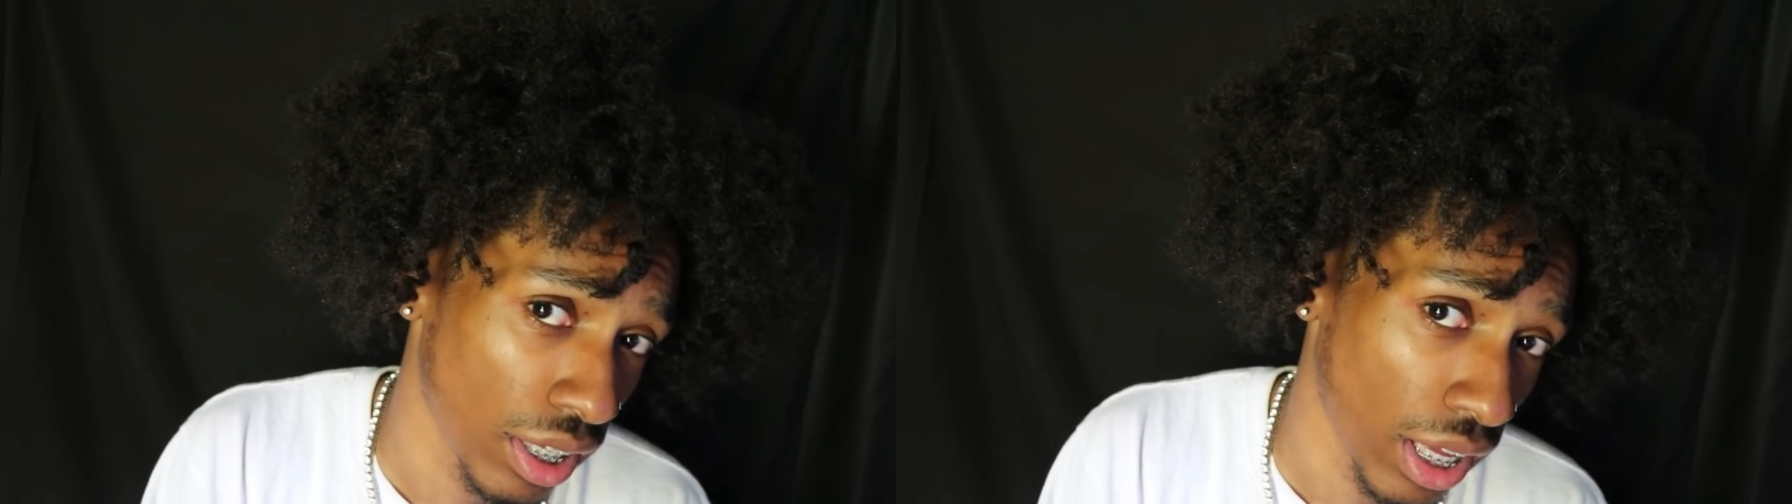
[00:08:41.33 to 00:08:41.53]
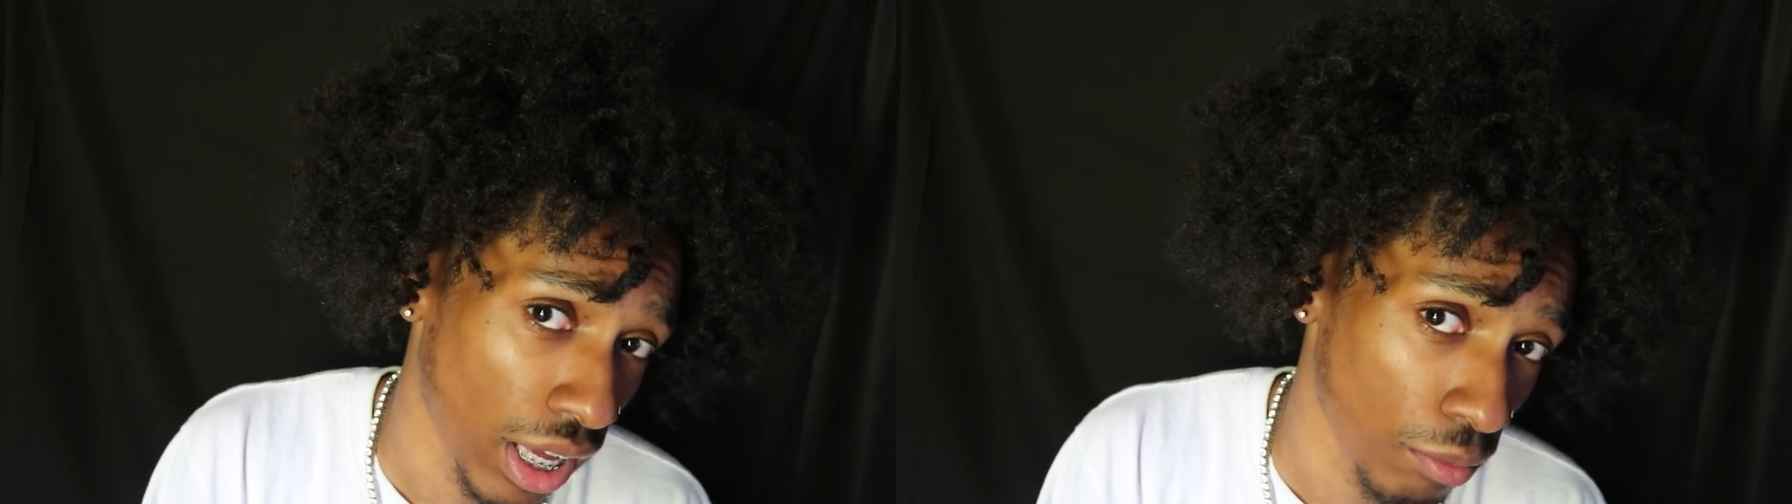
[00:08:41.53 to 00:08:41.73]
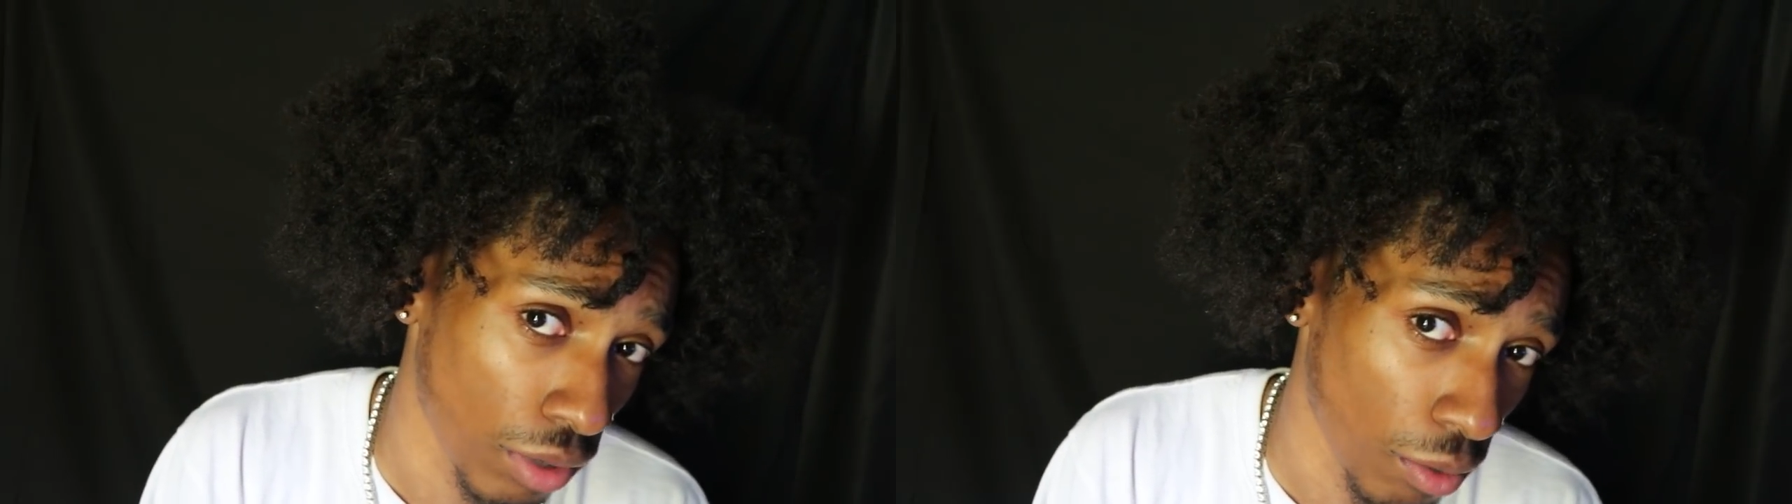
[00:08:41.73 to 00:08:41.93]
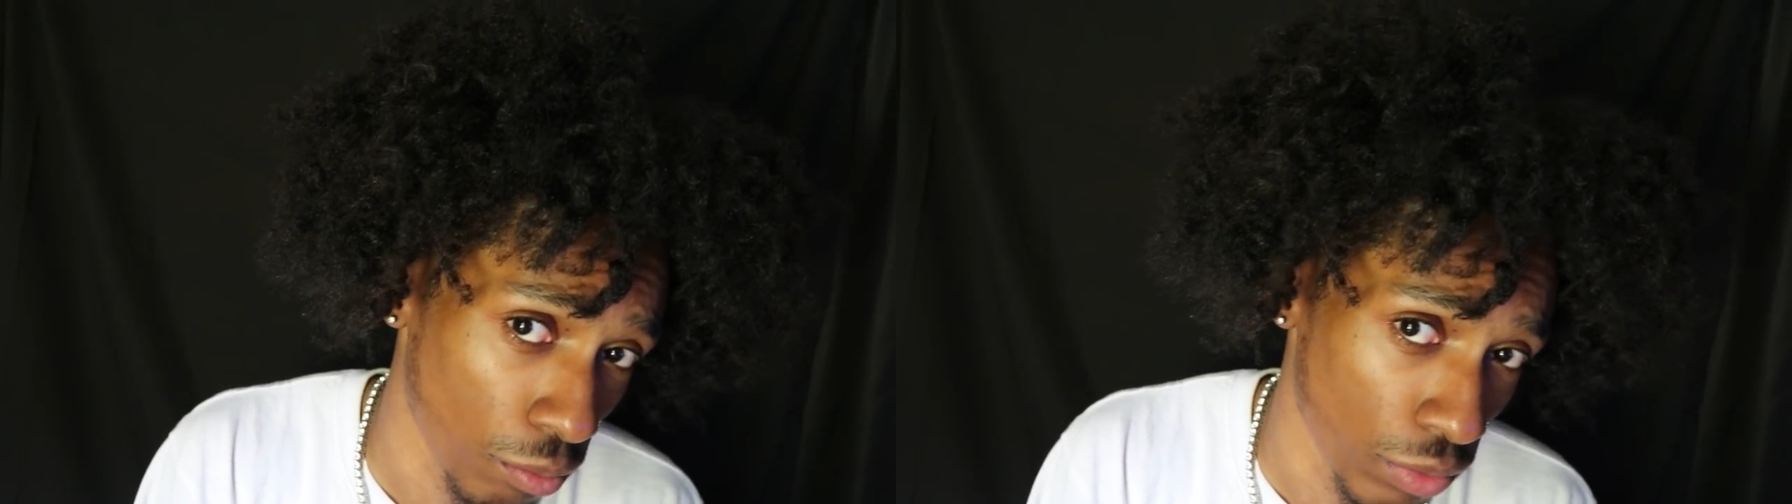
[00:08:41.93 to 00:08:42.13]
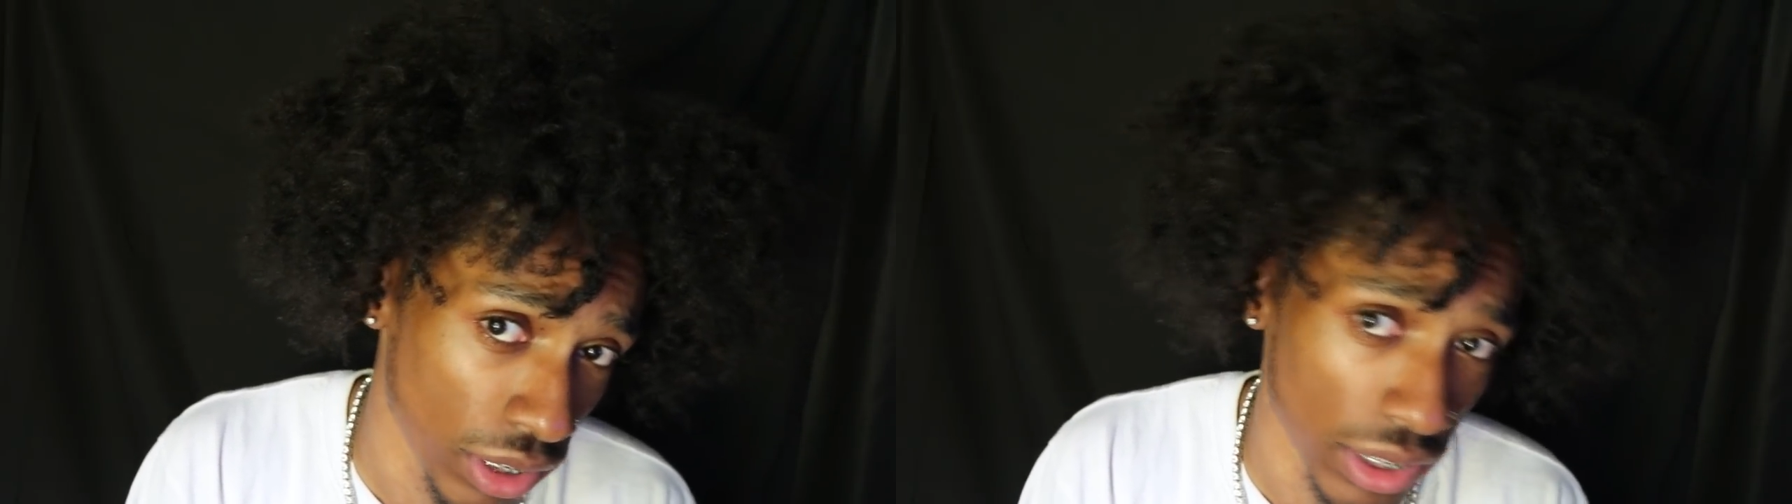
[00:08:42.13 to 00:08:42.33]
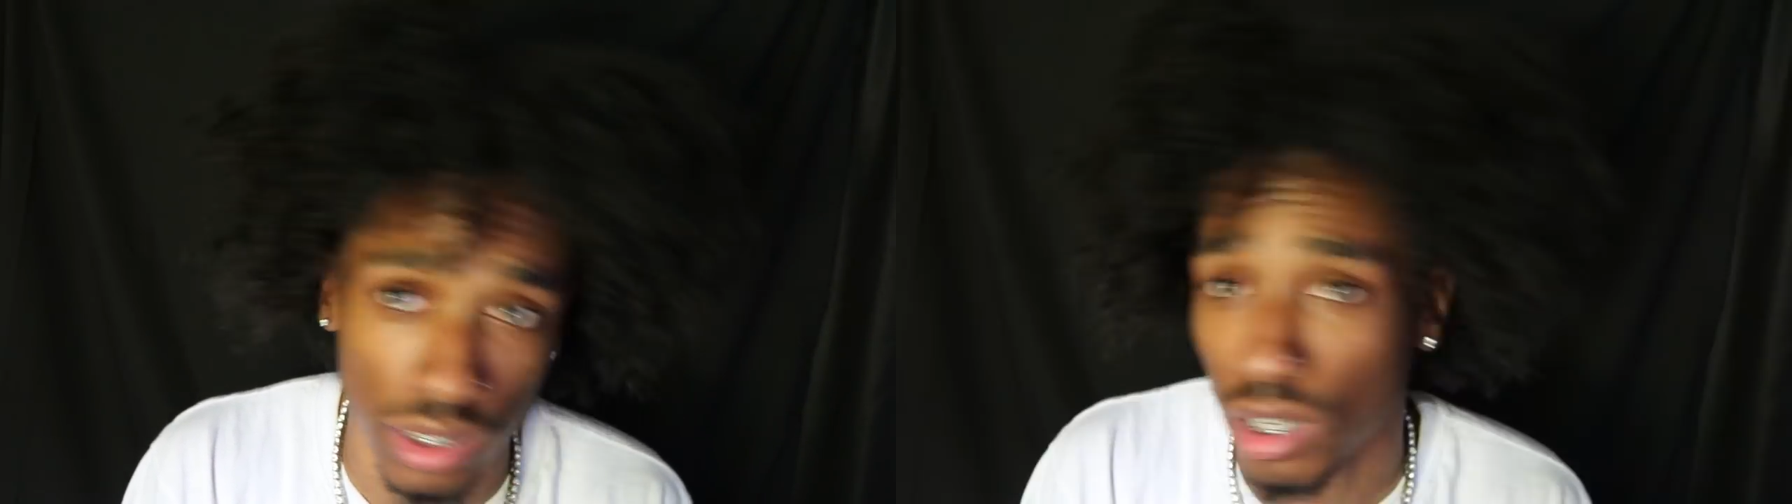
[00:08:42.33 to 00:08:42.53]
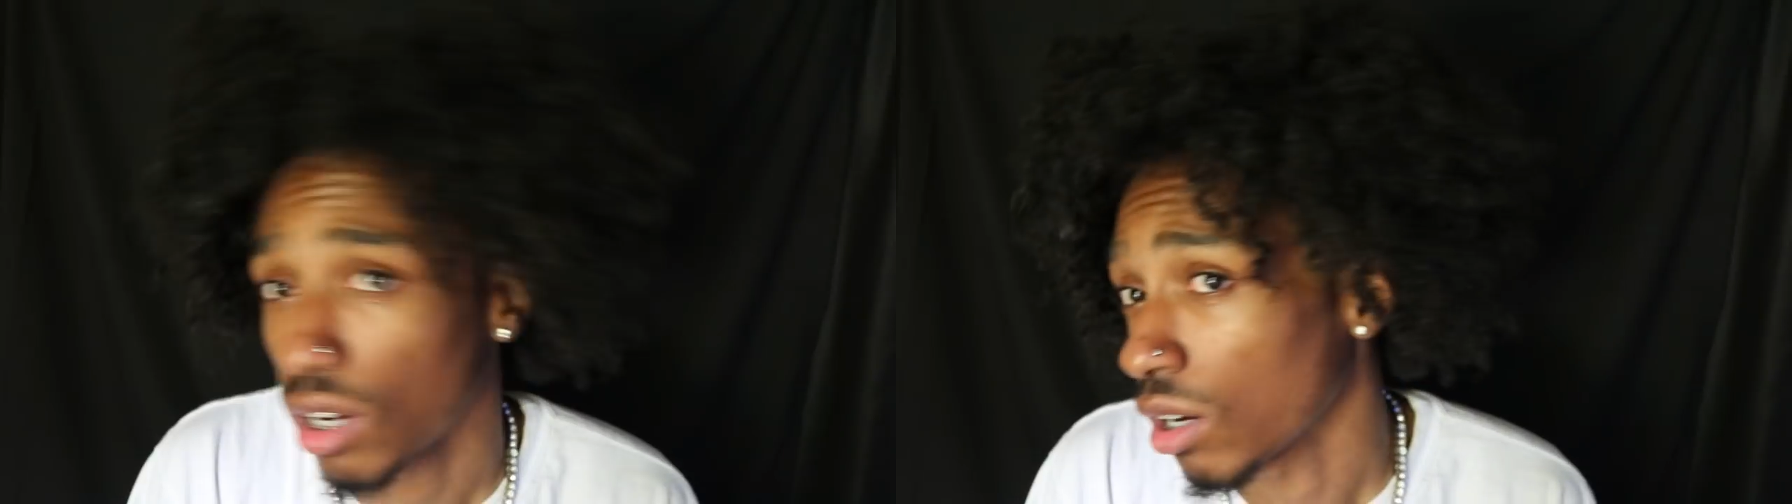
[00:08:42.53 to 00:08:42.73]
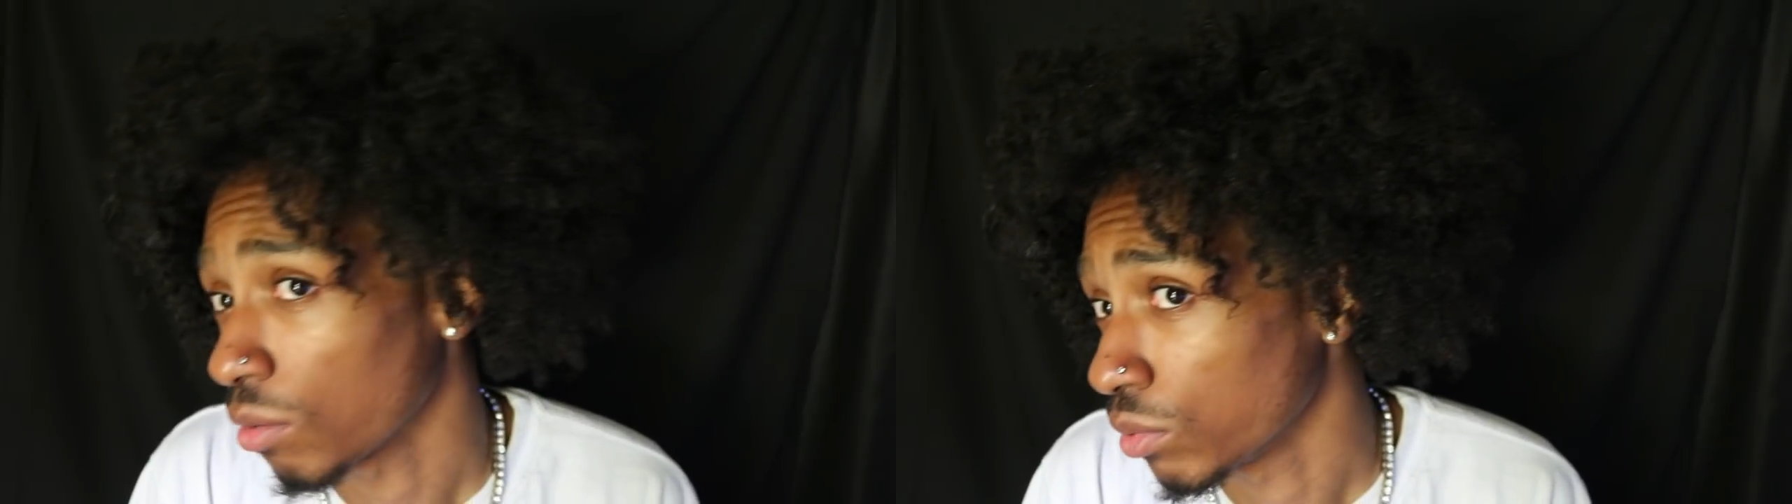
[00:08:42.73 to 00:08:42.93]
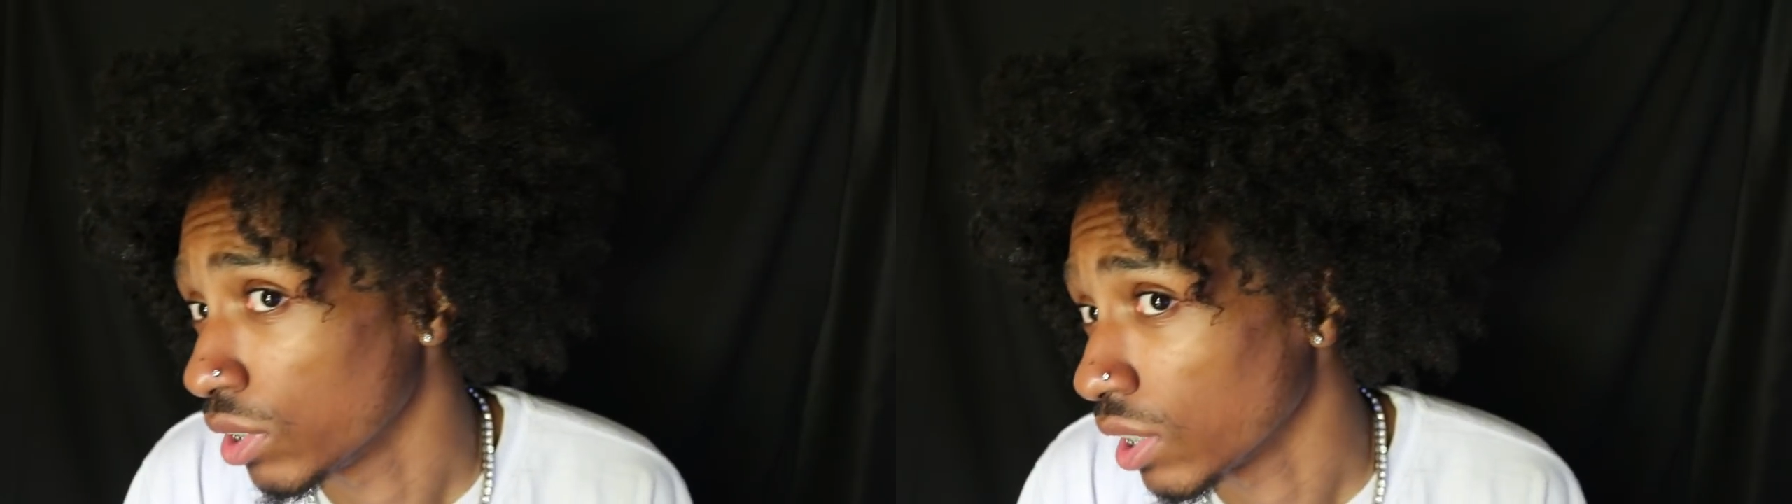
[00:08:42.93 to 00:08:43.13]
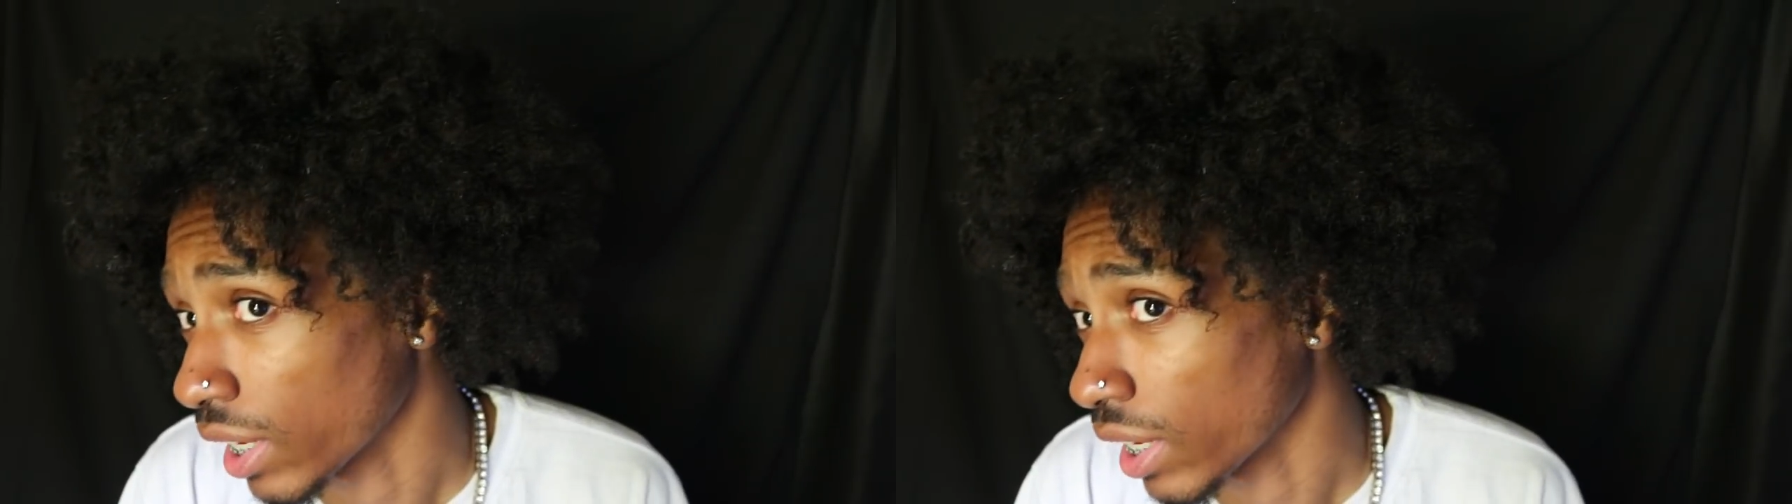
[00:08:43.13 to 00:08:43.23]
Yeah, I'm really